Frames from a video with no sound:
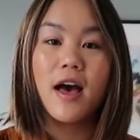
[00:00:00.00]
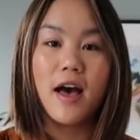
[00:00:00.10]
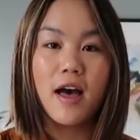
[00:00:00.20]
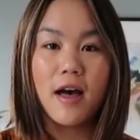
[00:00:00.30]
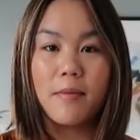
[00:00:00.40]

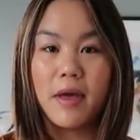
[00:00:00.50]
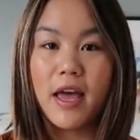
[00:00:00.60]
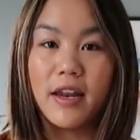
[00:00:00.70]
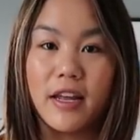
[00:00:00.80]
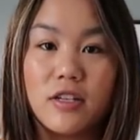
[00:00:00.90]
um,
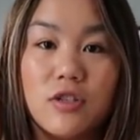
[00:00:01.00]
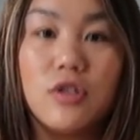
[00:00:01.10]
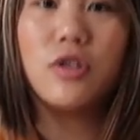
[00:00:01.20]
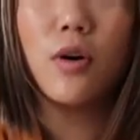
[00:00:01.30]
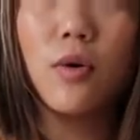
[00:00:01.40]
and it's
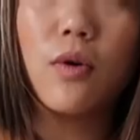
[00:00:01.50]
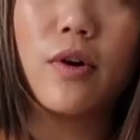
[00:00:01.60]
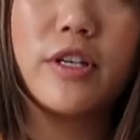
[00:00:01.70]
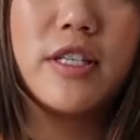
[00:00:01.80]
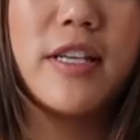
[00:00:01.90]
so
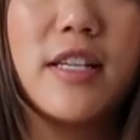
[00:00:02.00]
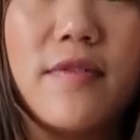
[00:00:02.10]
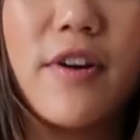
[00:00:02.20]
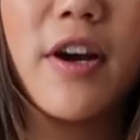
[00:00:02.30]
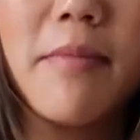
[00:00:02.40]
gorgeous.
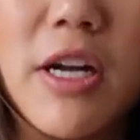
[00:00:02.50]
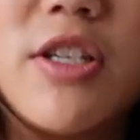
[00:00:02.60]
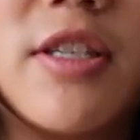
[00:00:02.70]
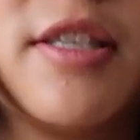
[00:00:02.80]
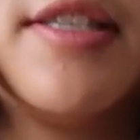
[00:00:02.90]
It's very
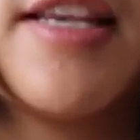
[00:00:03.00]
much the